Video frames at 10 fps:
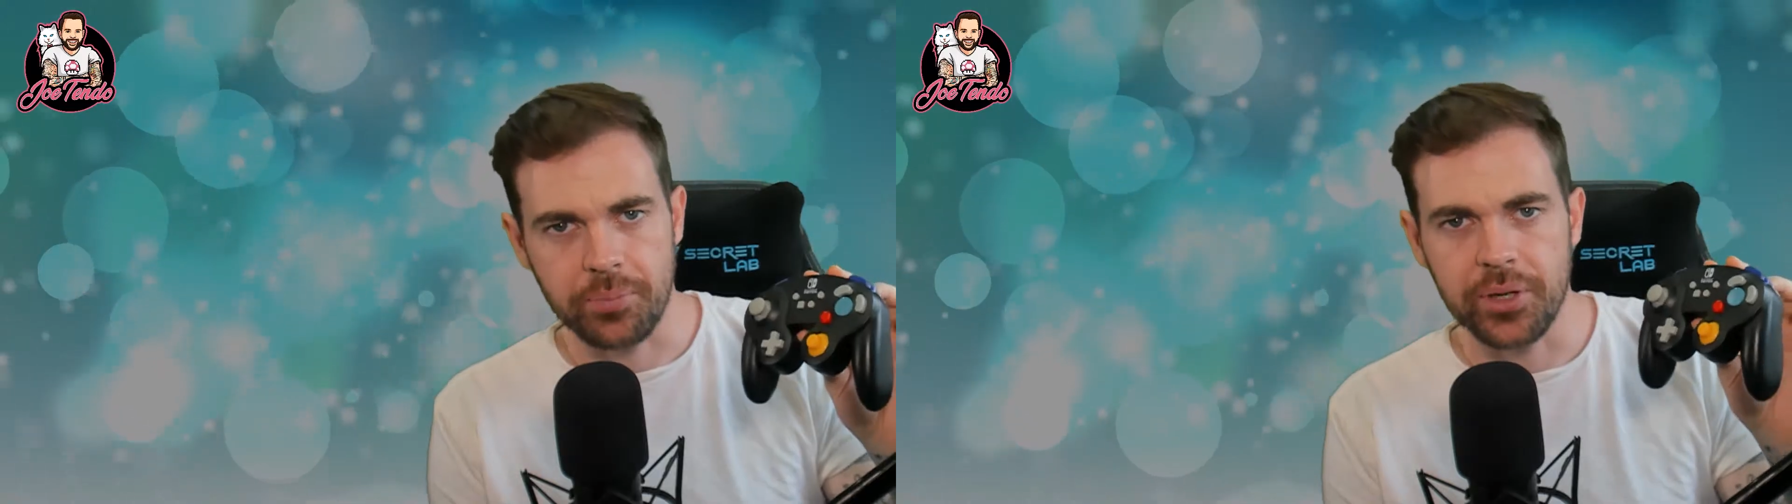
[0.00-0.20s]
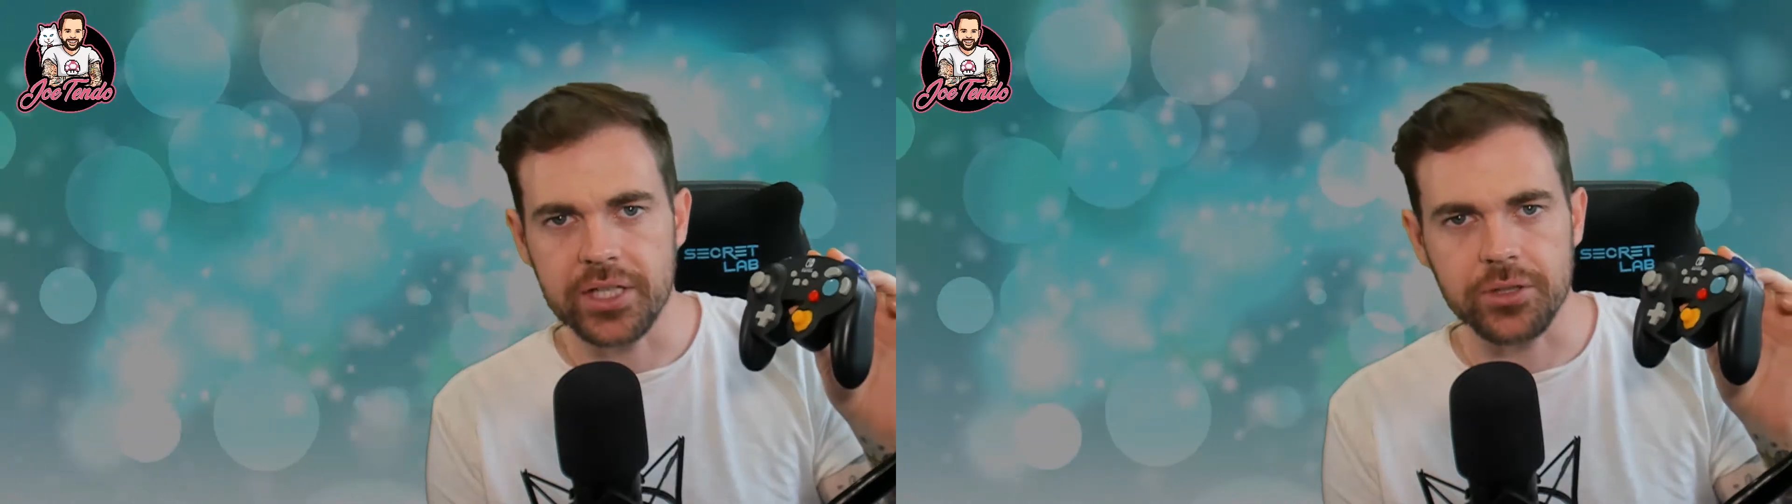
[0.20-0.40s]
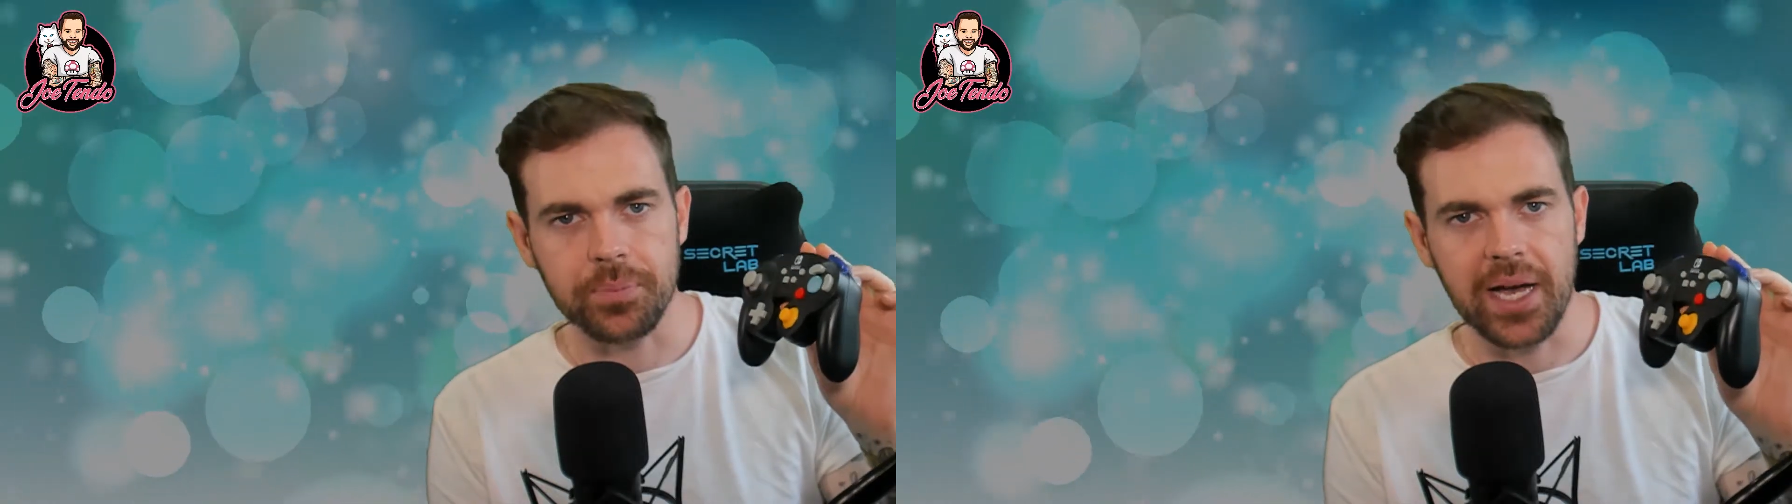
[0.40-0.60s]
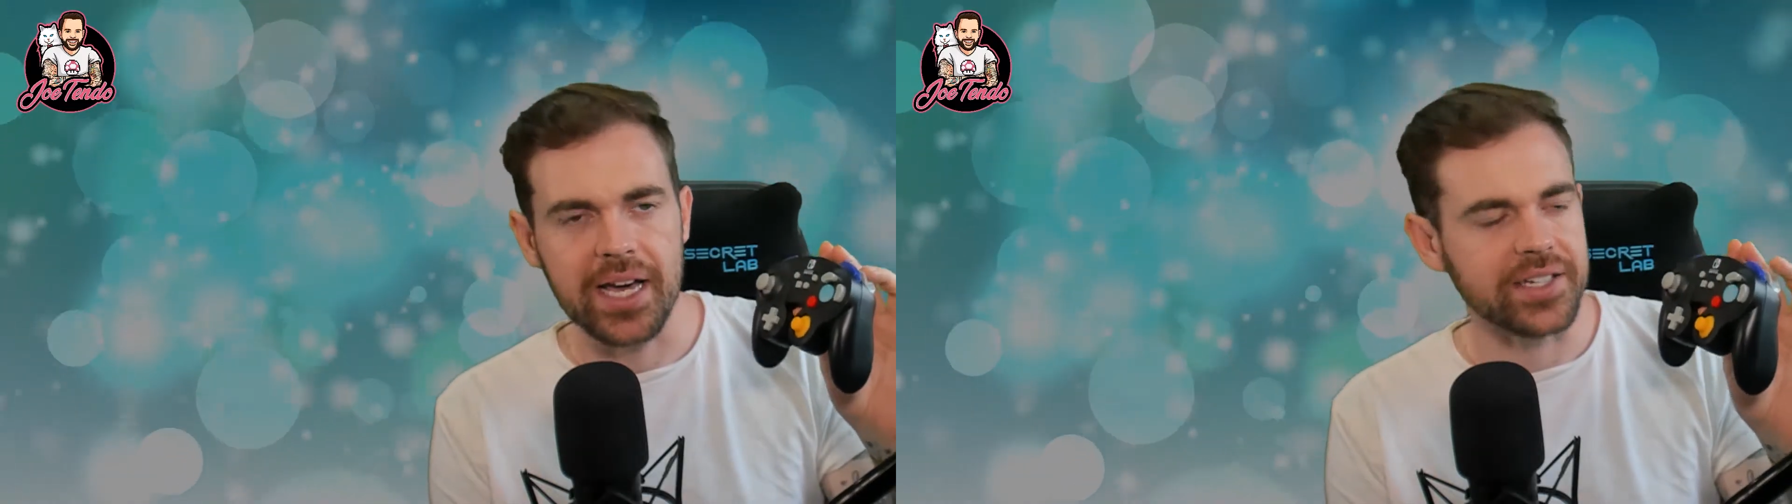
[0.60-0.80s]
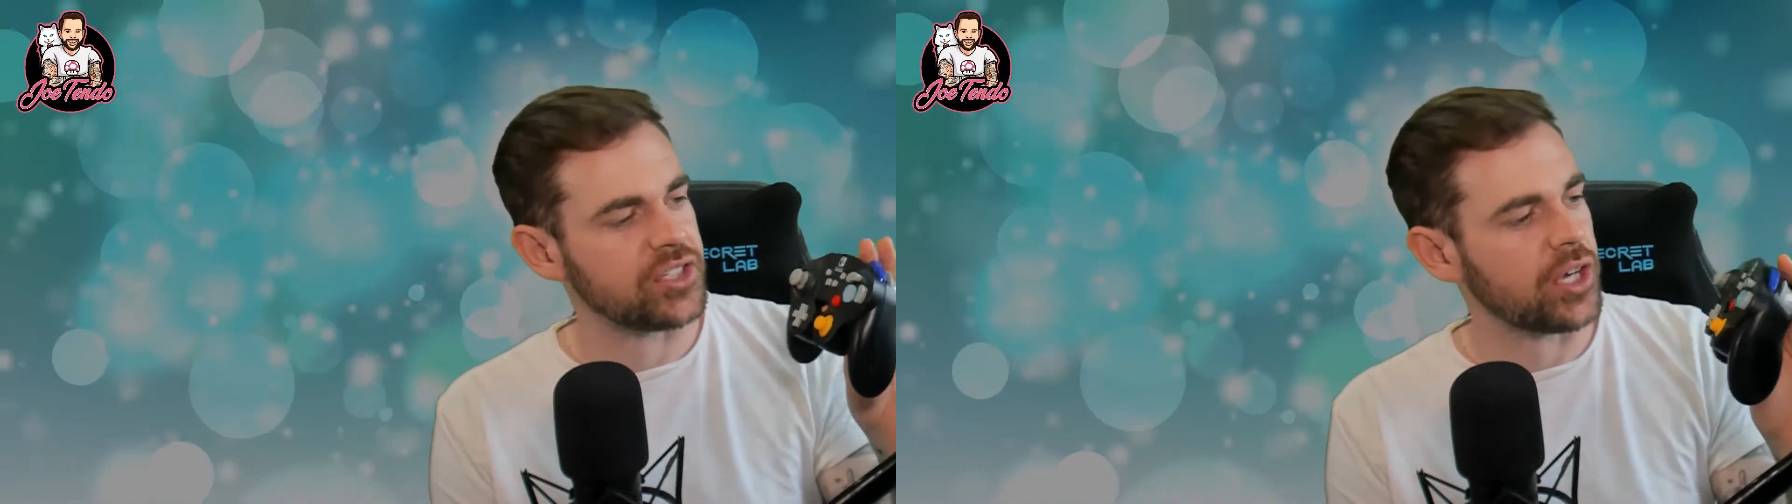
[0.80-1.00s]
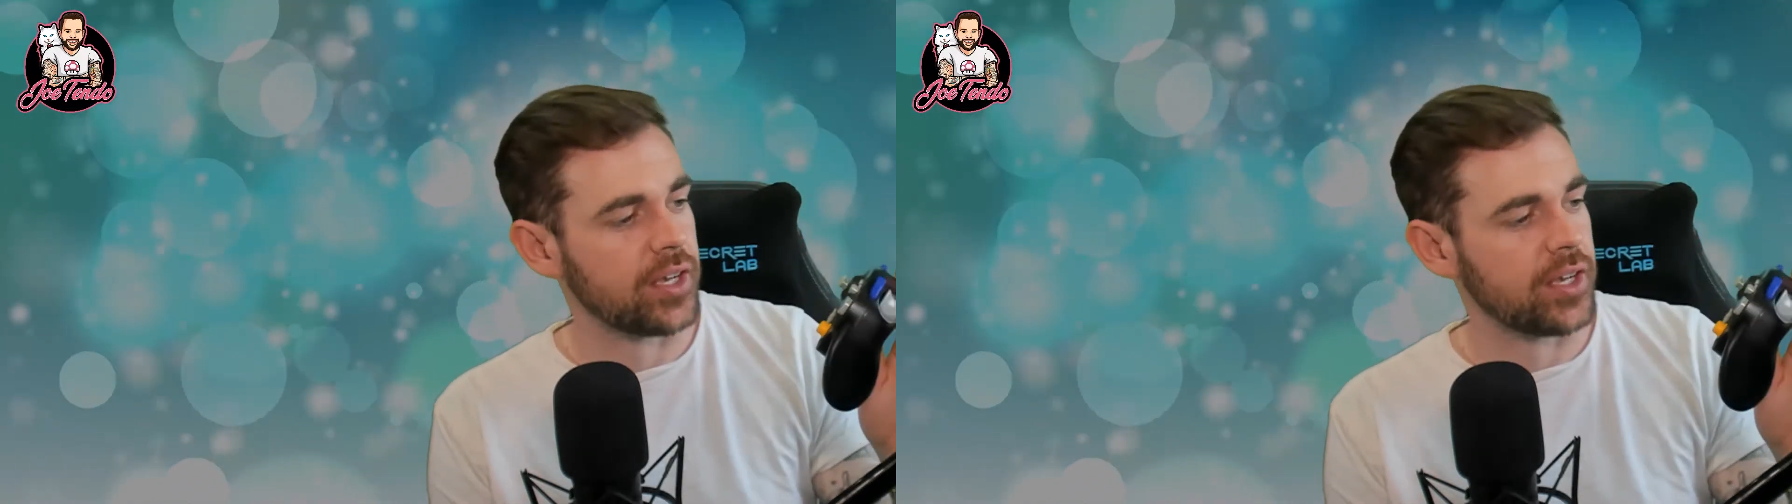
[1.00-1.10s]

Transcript: it's a pretty good pad, and